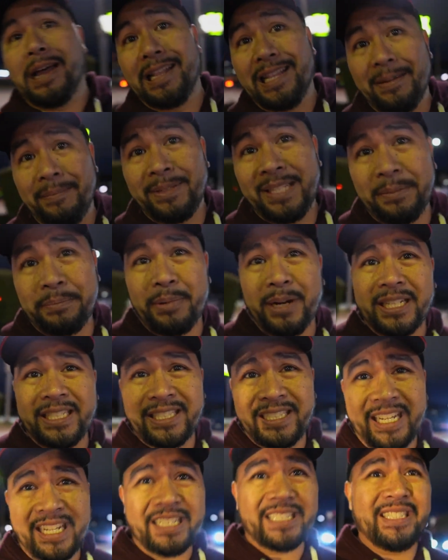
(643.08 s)
unlimited
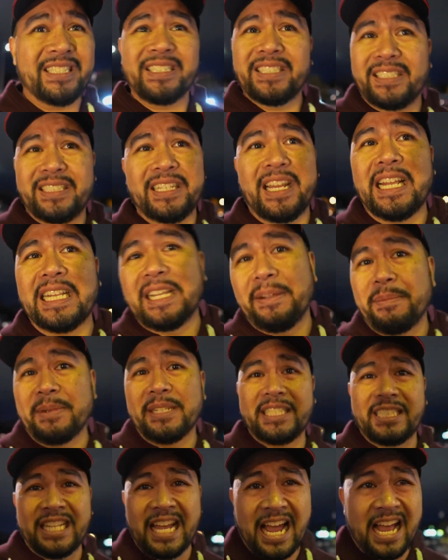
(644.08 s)
breadsticks,
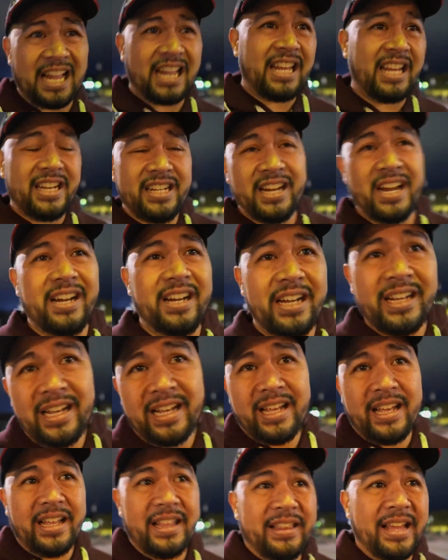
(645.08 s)
unlimited salad.
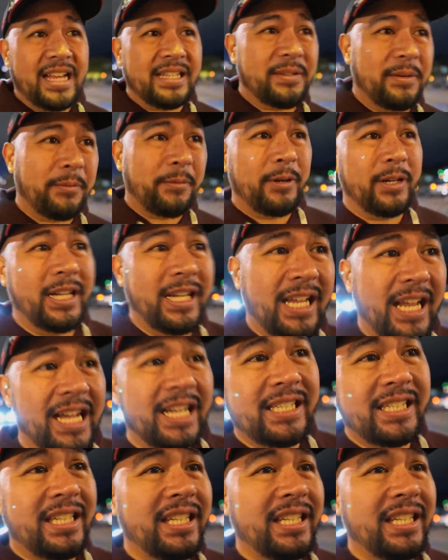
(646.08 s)
That's what we're going to get.